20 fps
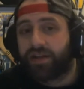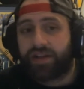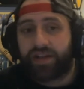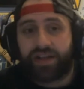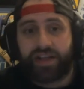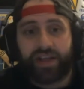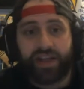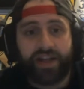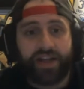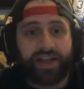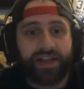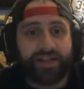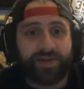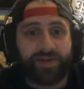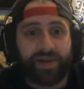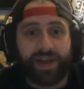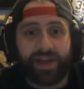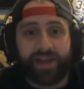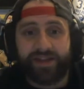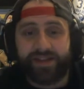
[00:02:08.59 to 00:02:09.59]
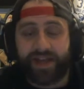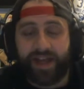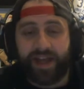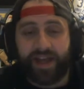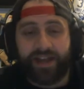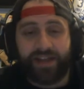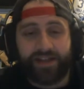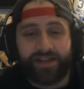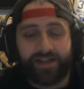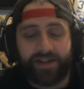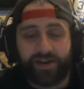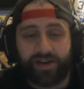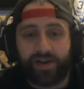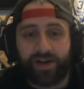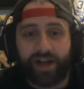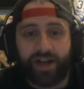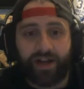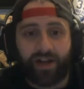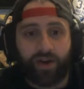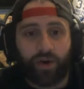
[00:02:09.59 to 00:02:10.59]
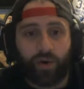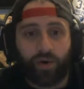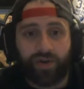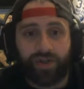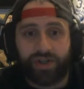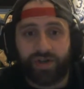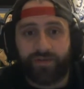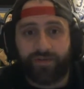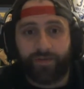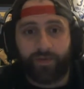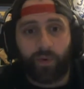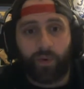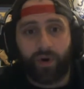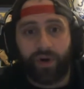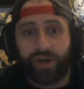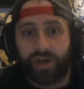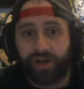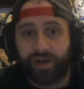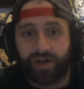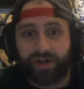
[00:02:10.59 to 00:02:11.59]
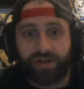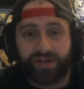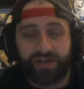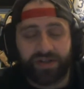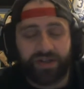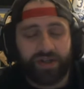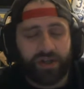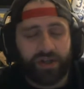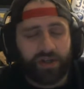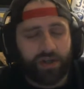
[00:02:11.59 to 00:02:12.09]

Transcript: The kid is on his third head coach in 4 years.